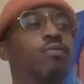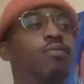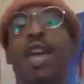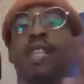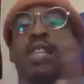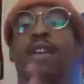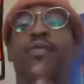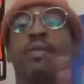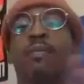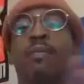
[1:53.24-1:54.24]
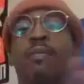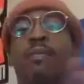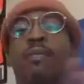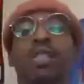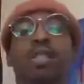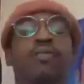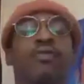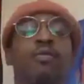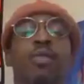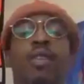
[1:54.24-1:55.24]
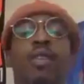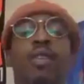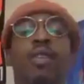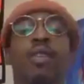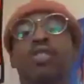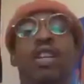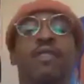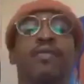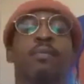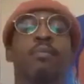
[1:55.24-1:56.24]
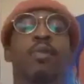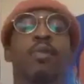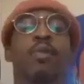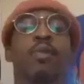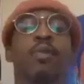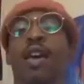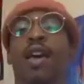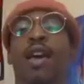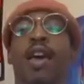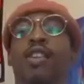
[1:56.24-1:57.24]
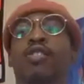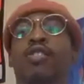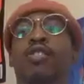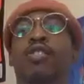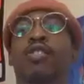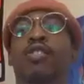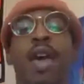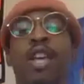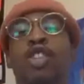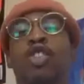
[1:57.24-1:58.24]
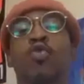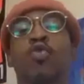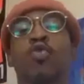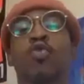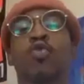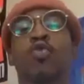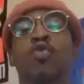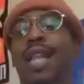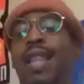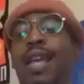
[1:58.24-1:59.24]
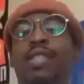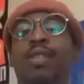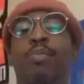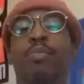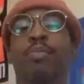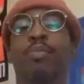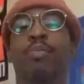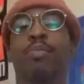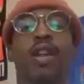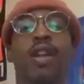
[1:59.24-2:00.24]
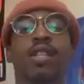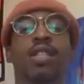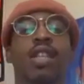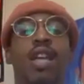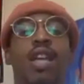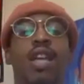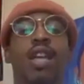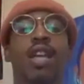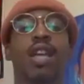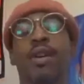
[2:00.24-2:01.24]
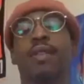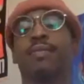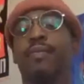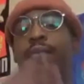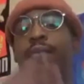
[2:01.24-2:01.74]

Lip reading: take different bits and pieces from different cultures, different music, and so that just makes you just an eclectic person already, just coming from the Bay.